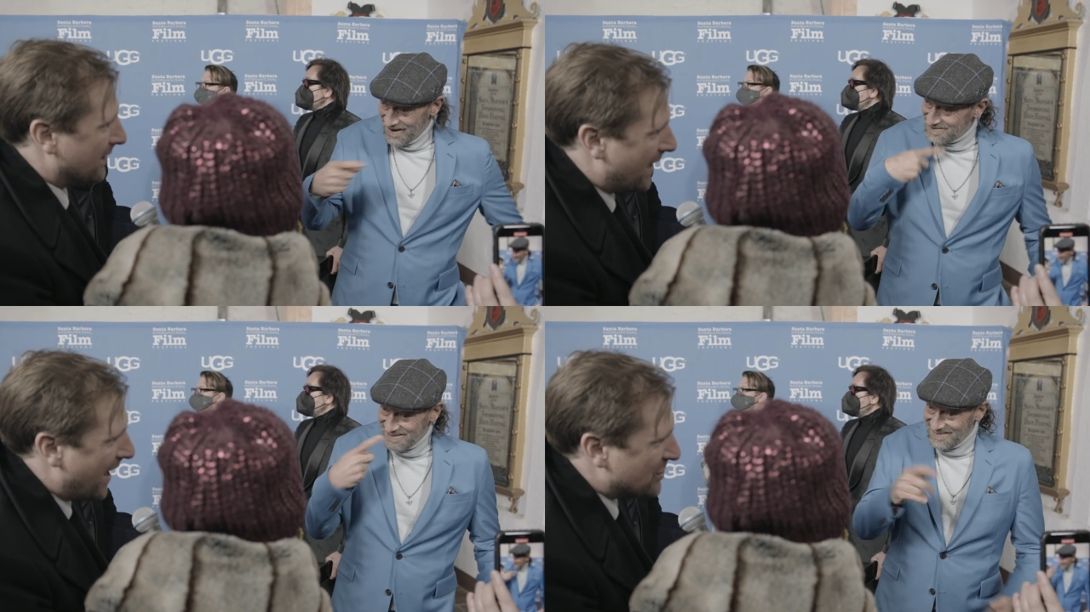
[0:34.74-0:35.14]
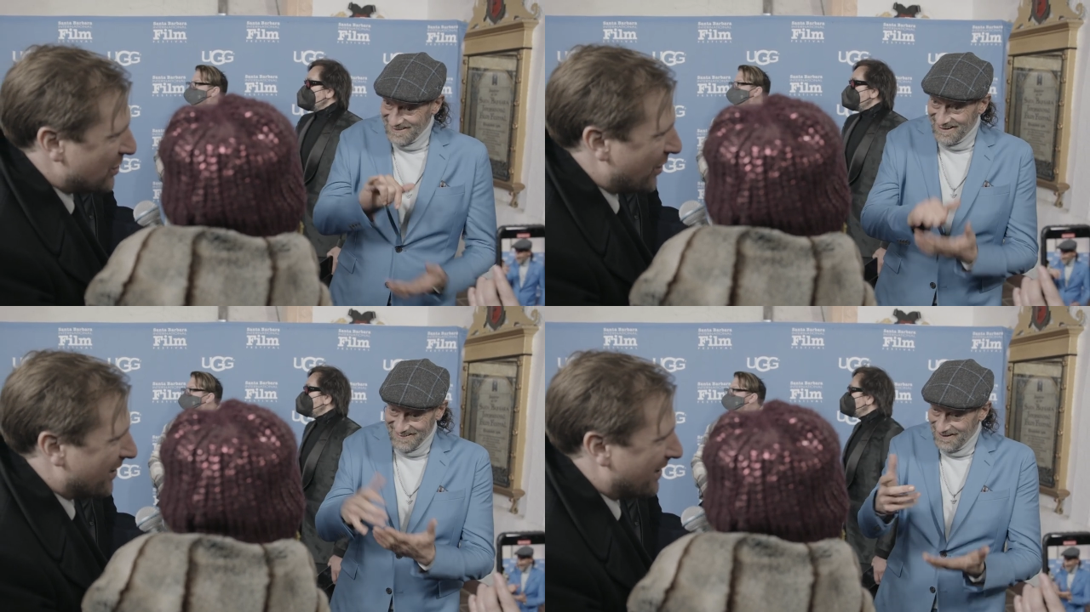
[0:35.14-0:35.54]
Speaker 1: Yeah,
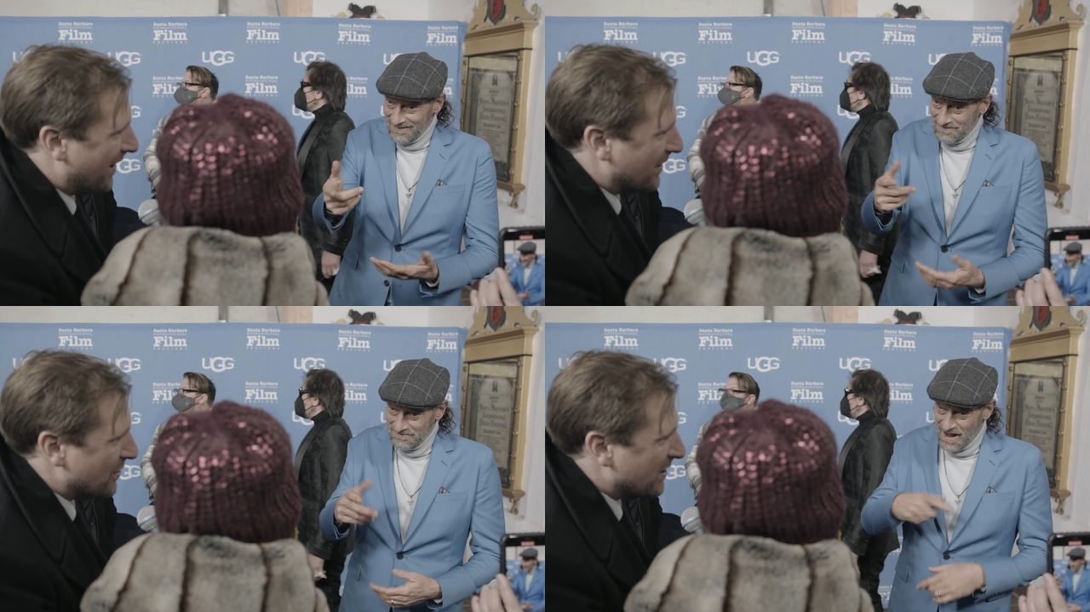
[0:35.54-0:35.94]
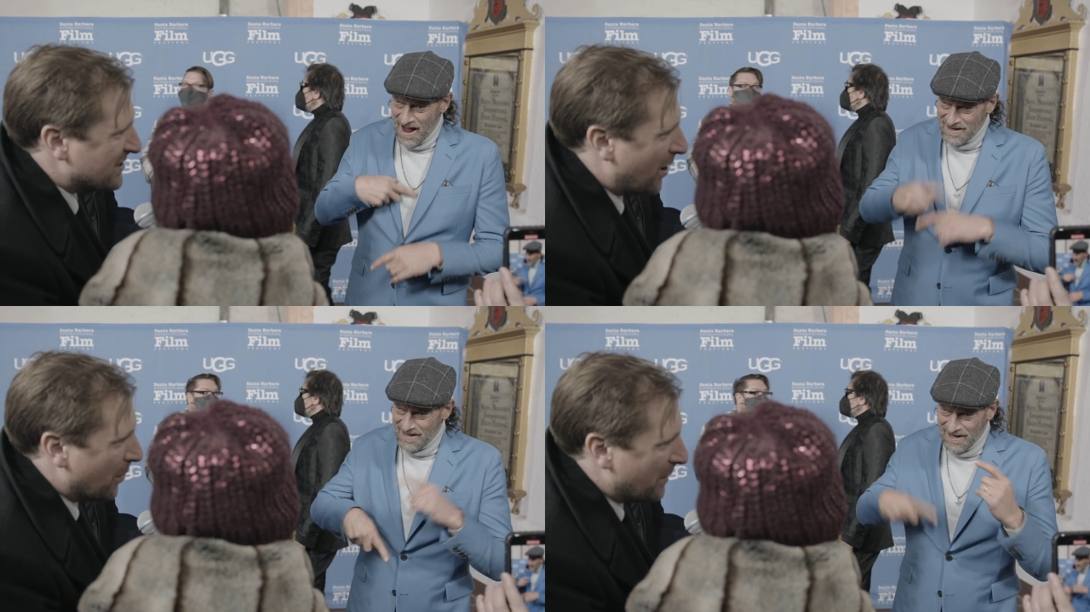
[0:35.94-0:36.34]
sure. Yeah, yeah, uh, you can
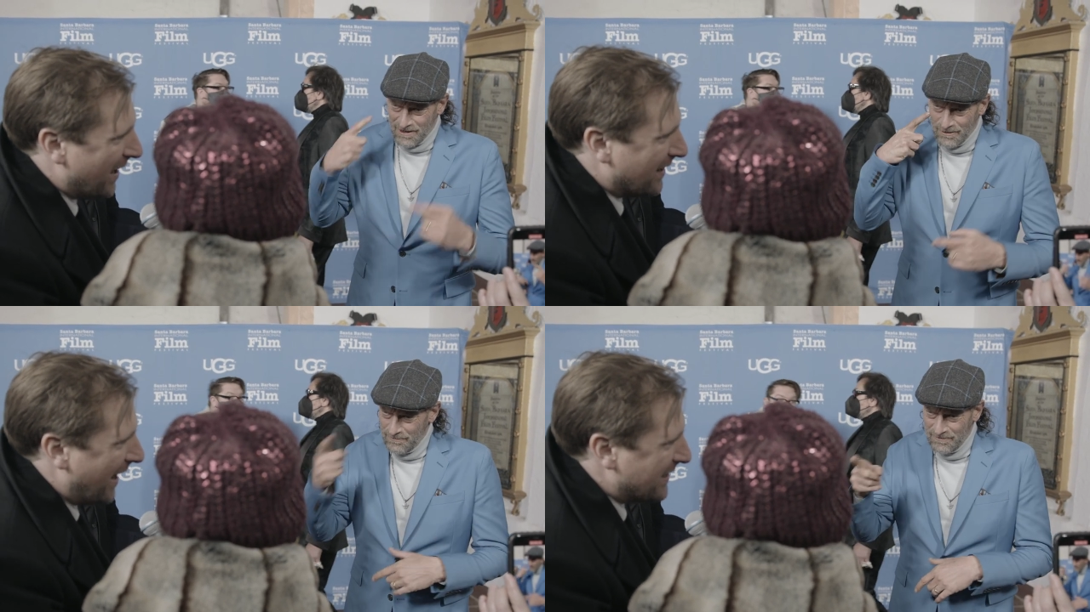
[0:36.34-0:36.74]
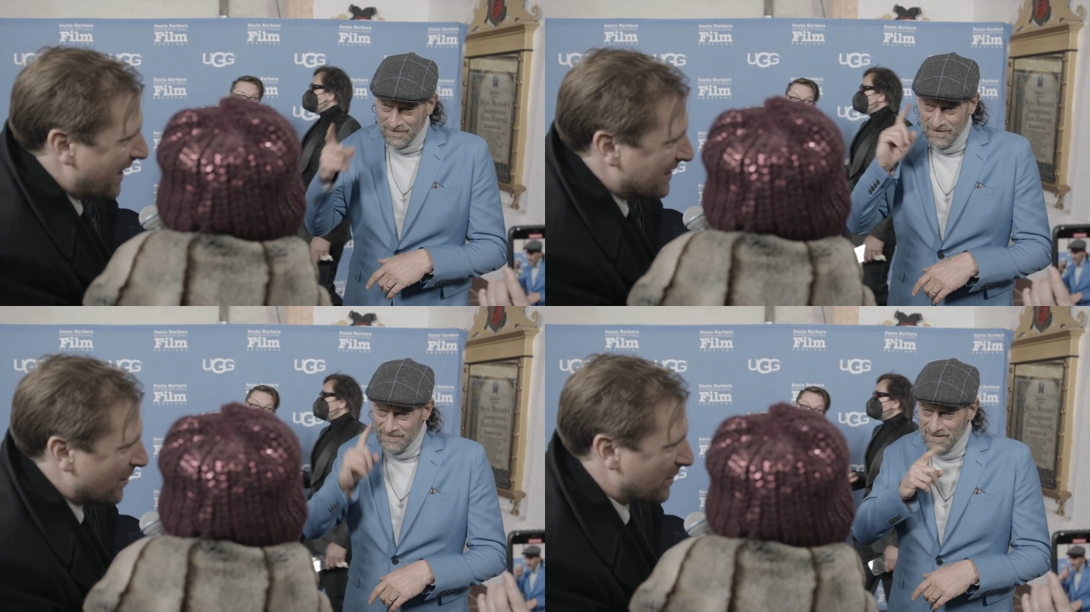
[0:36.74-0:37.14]
tell him that. Okay. I
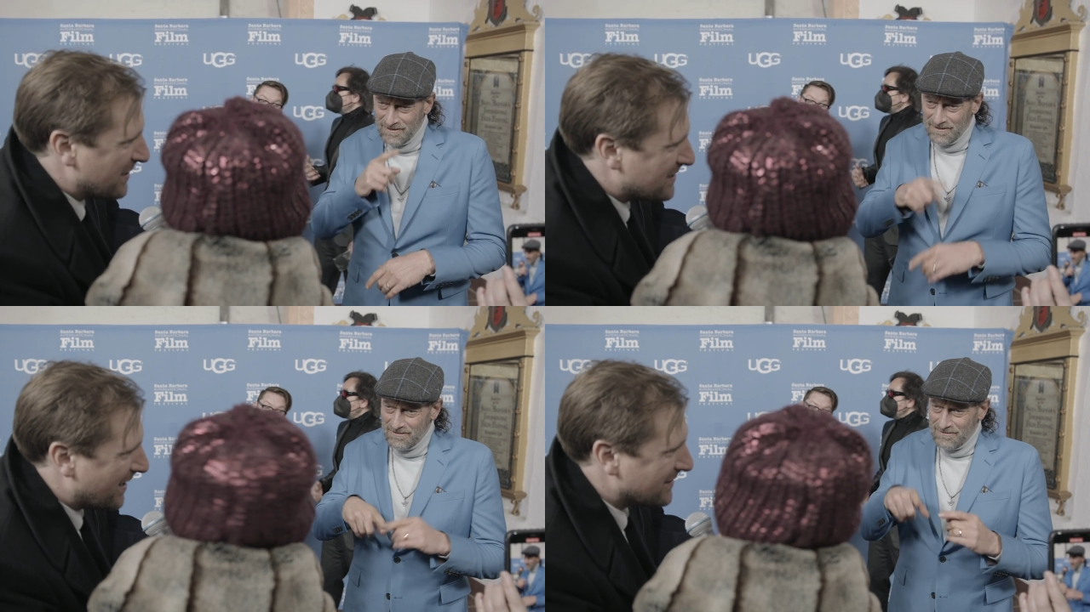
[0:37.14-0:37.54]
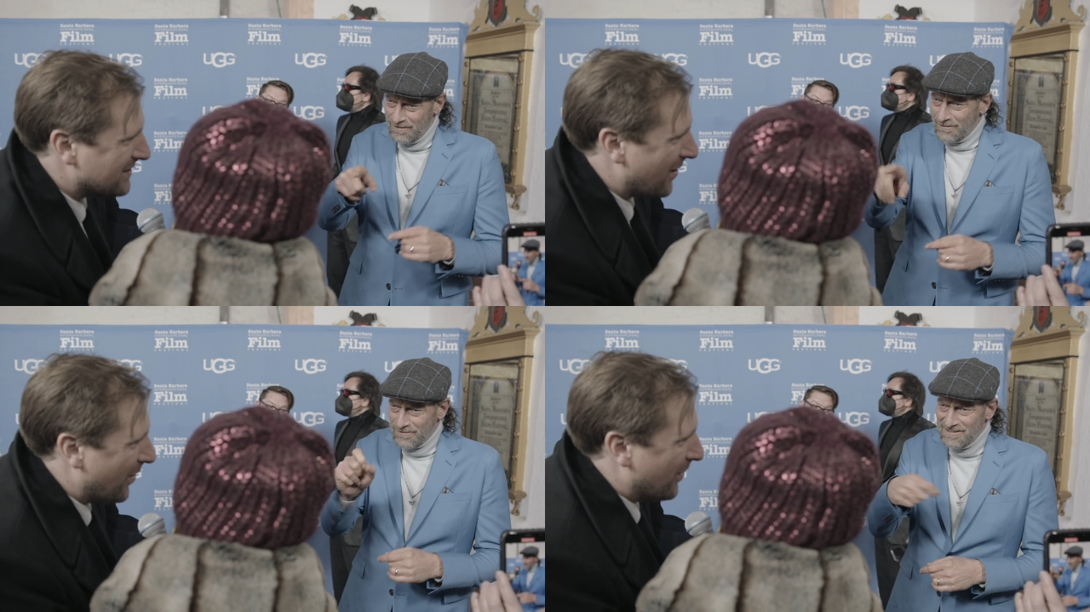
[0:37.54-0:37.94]
can't hear what he says,
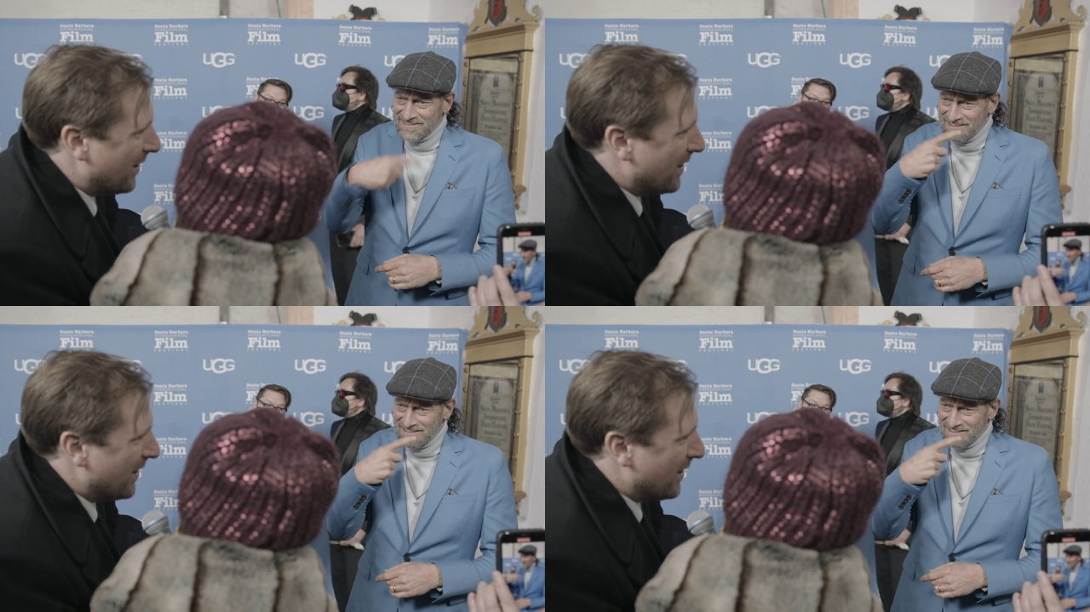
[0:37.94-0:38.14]
so